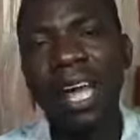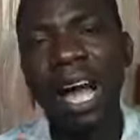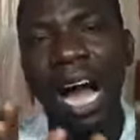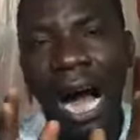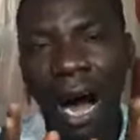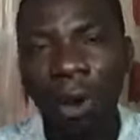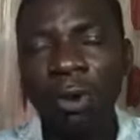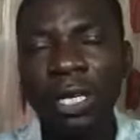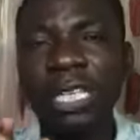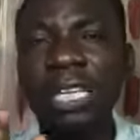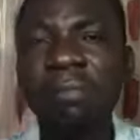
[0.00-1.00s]
how
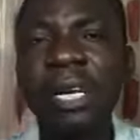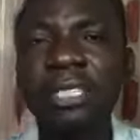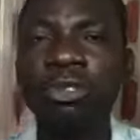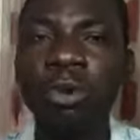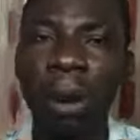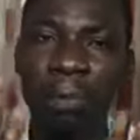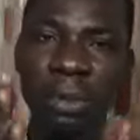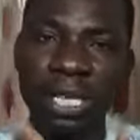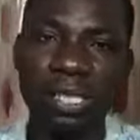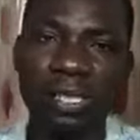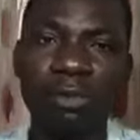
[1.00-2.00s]
the image you are
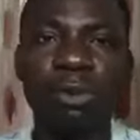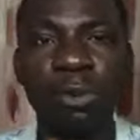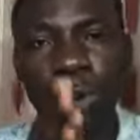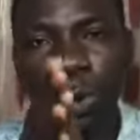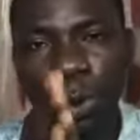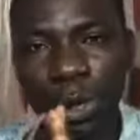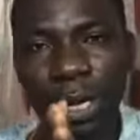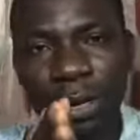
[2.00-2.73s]
printing will look